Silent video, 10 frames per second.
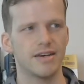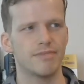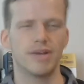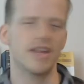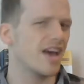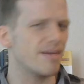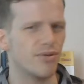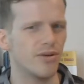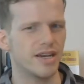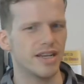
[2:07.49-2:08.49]
But at that
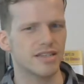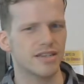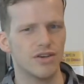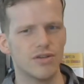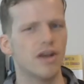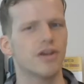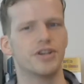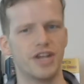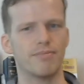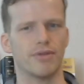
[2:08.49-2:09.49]
point, it's no longer
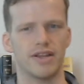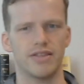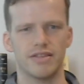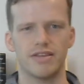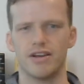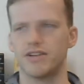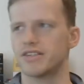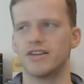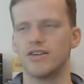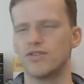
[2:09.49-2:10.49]
cheaper, and
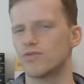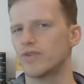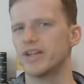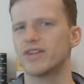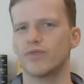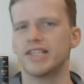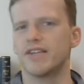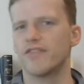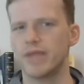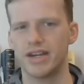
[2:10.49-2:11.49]
there's no real
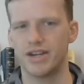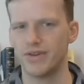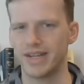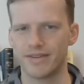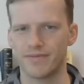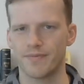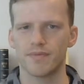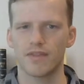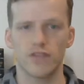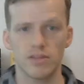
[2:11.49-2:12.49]
reason for me to do it.
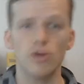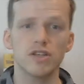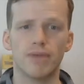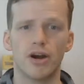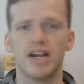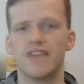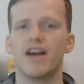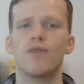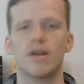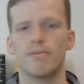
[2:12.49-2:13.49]
For the most part, if
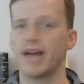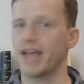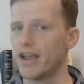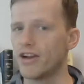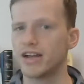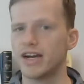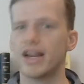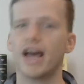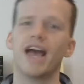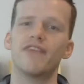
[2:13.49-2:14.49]
I want to buy a
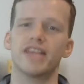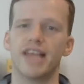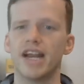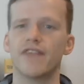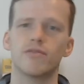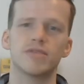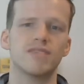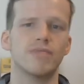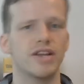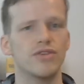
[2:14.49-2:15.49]
haircut, I have to get it from
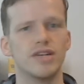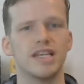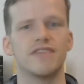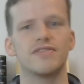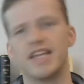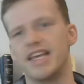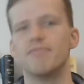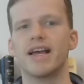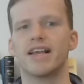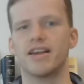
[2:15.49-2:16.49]
somebody who lives in
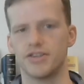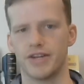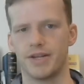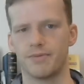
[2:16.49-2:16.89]
my country.